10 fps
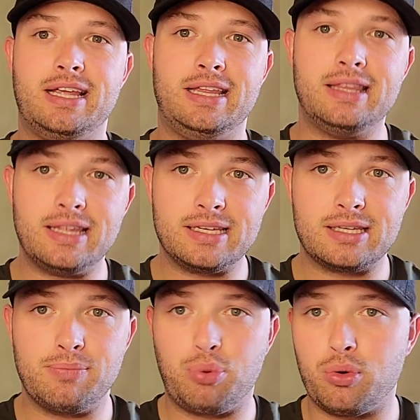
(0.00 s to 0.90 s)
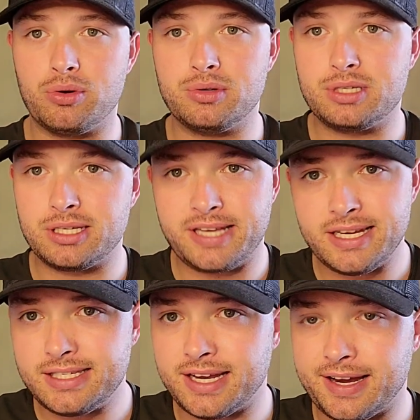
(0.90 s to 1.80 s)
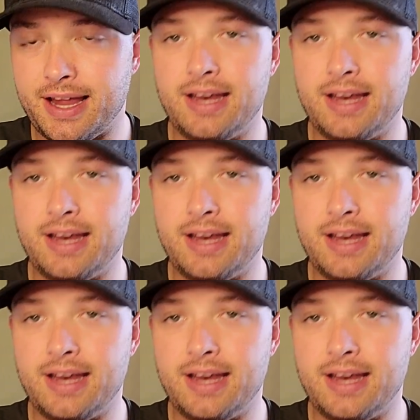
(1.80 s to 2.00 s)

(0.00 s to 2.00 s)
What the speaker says: in this important statistic.